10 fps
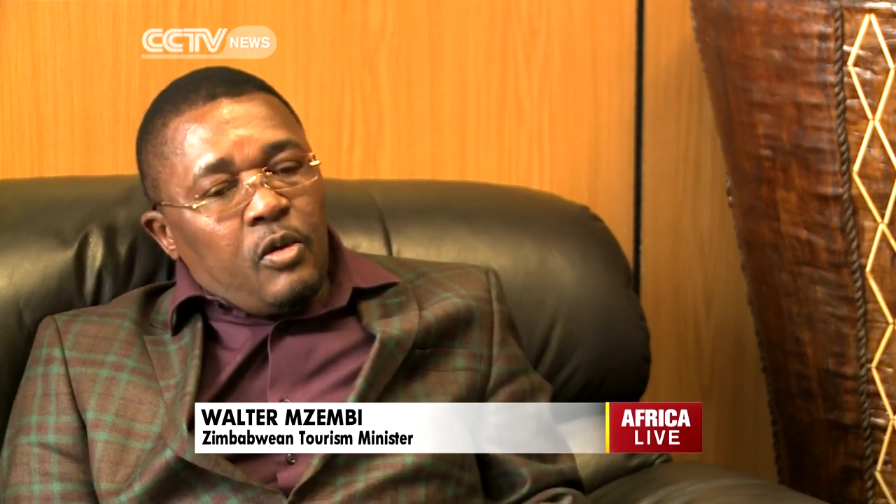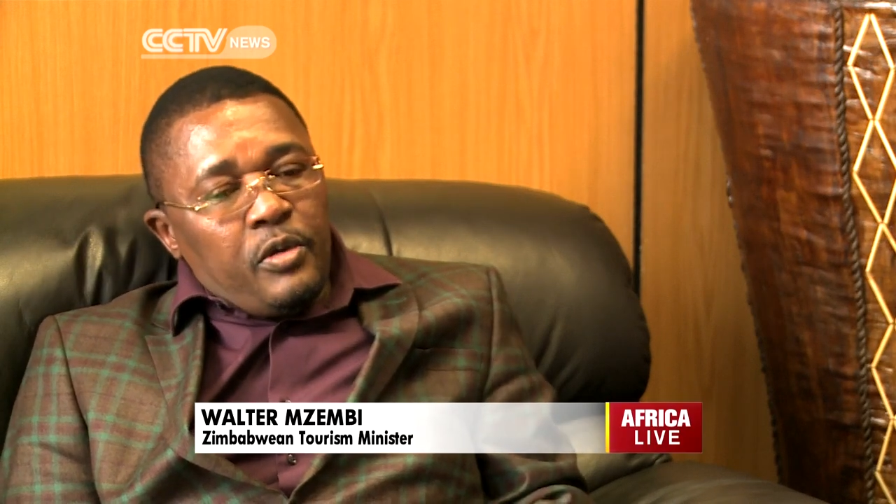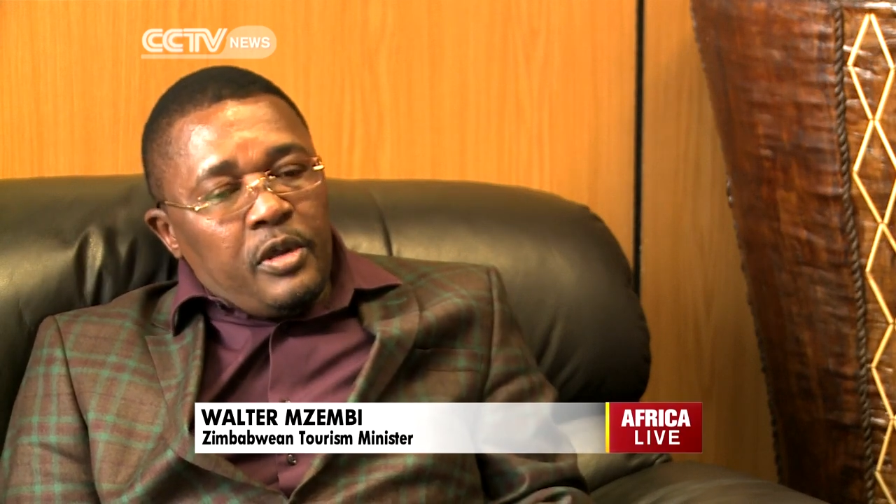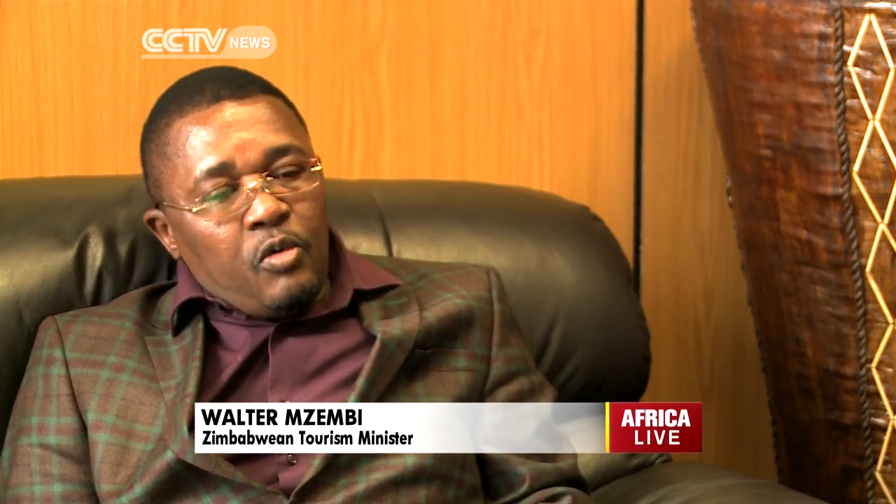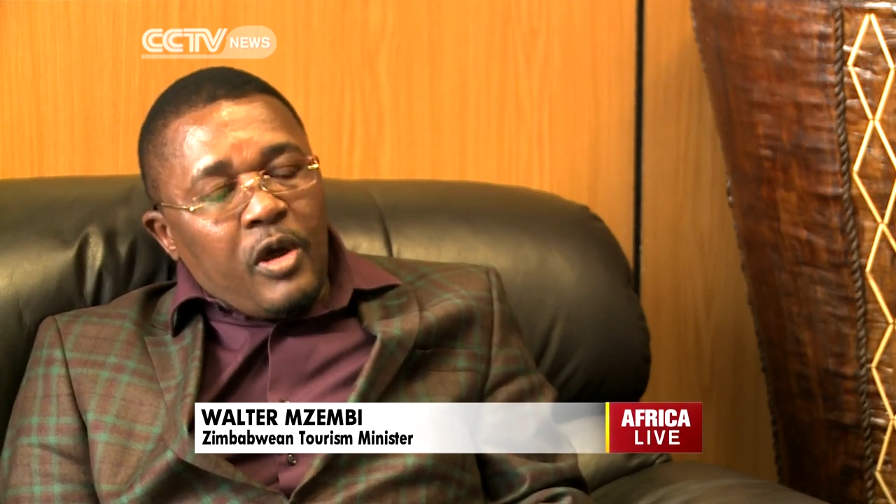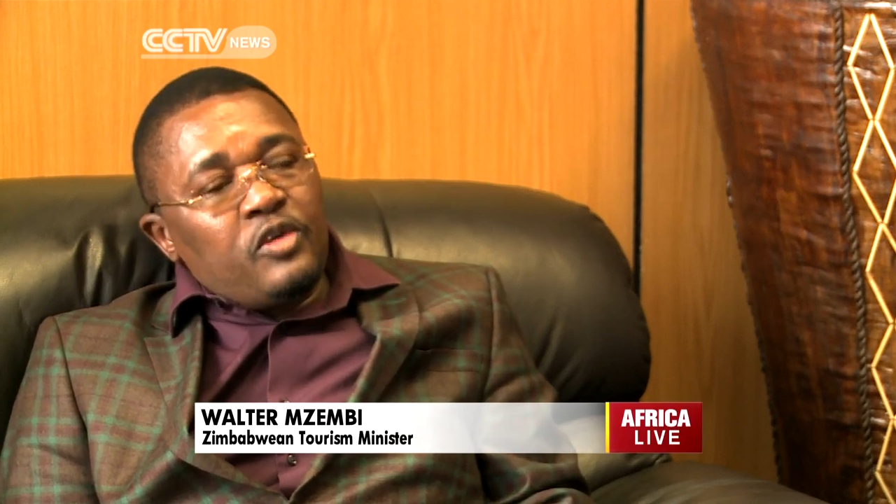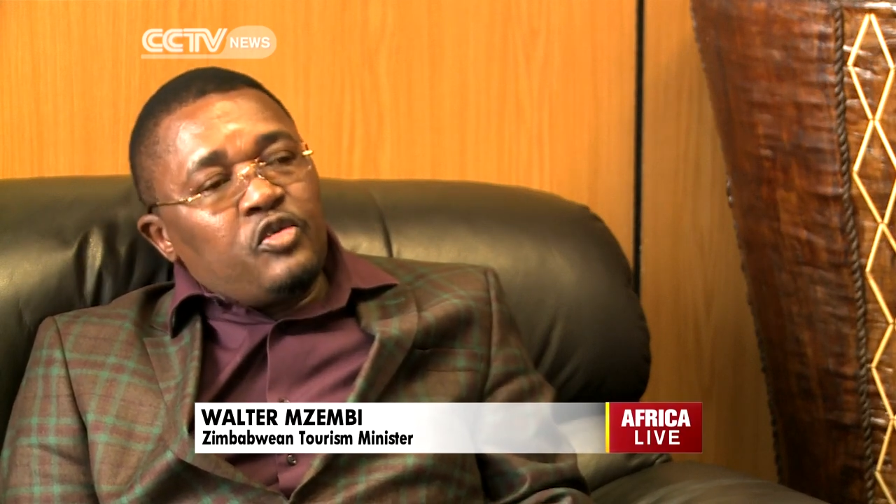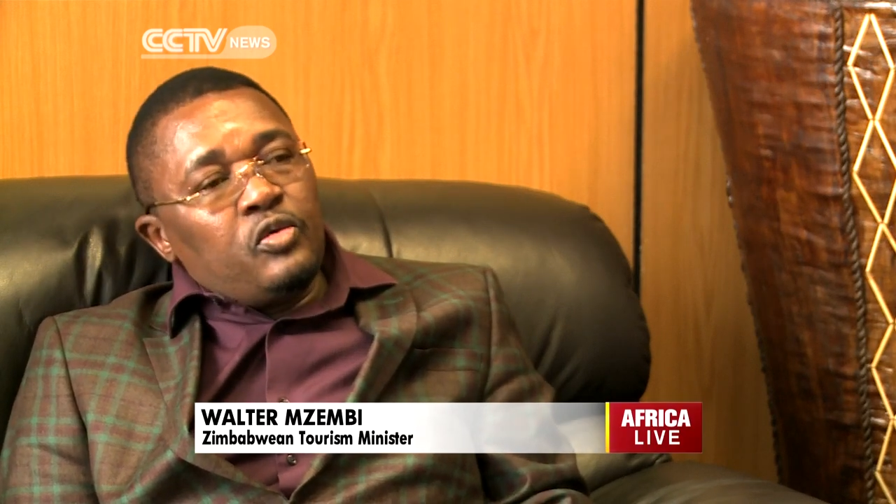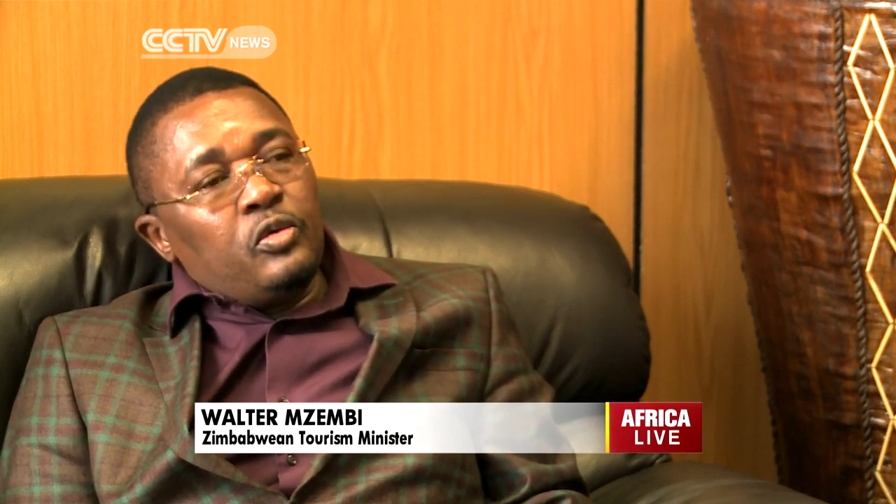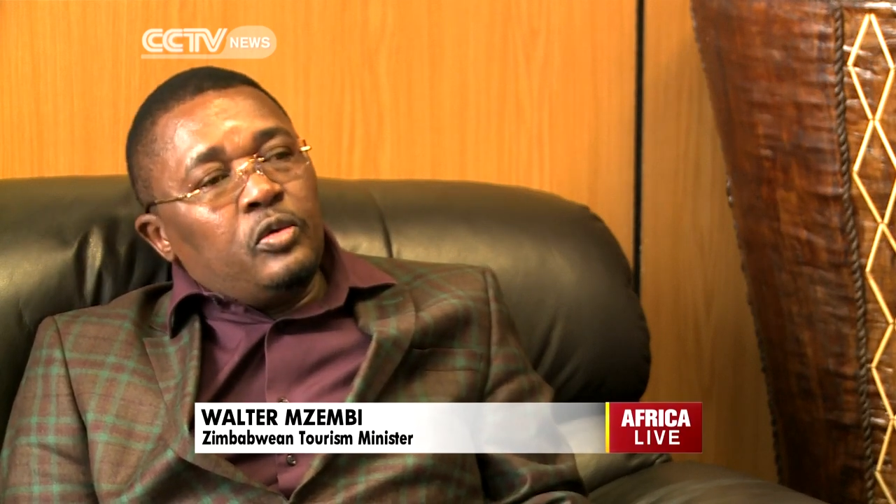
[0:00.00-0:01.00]
we want
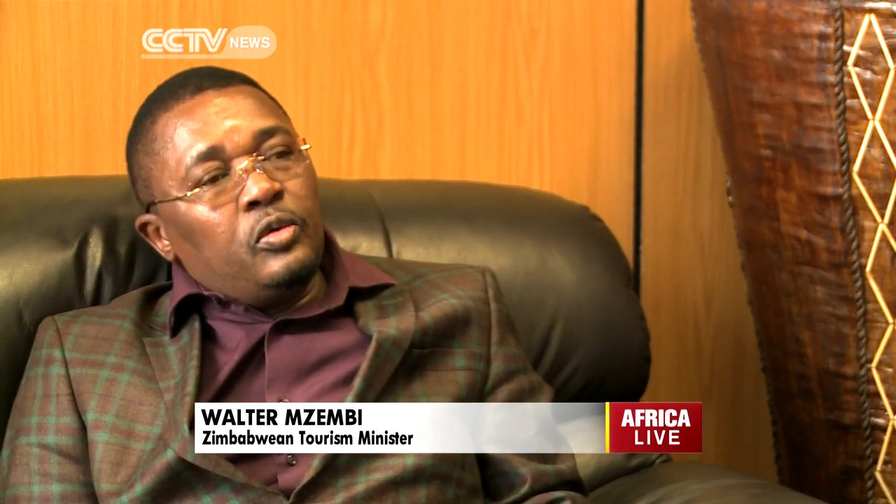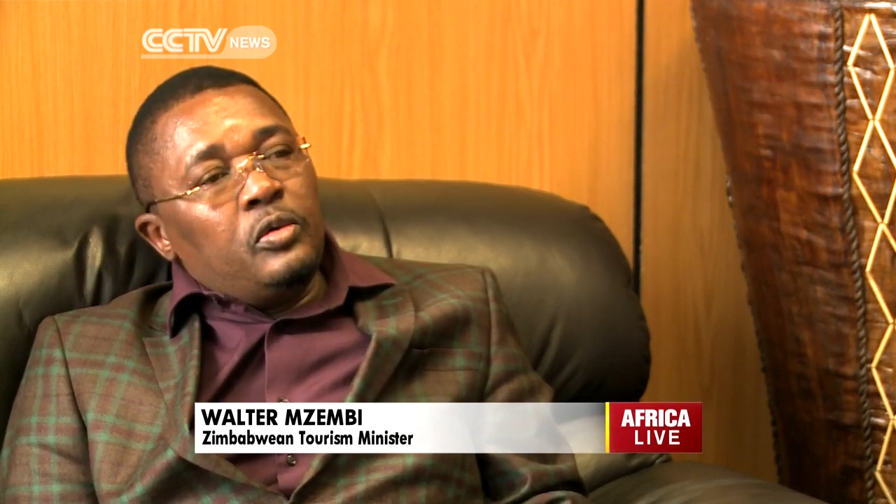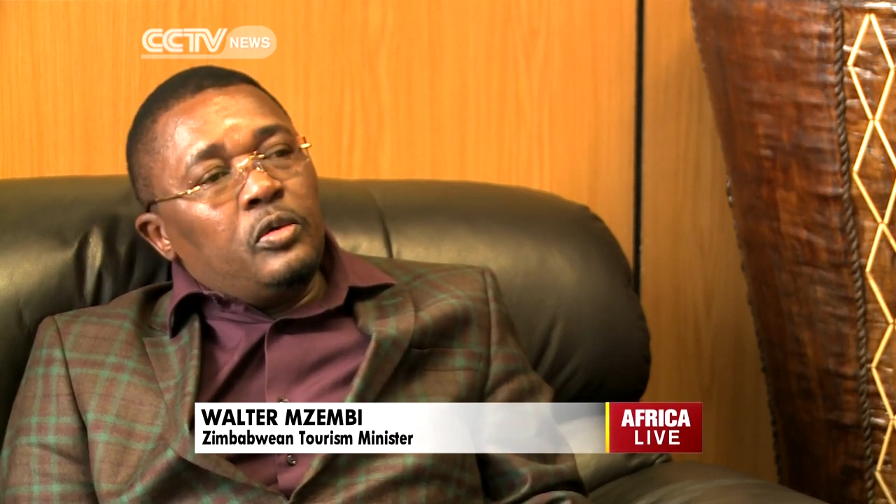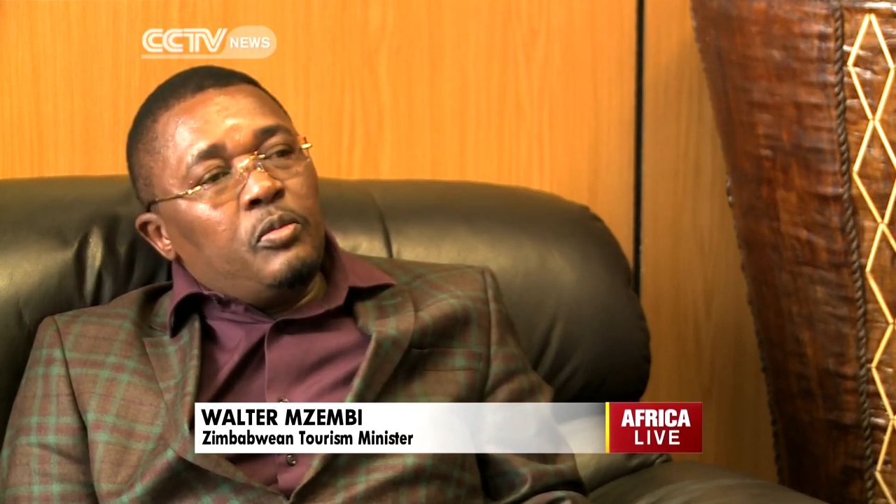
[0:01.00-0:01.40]
to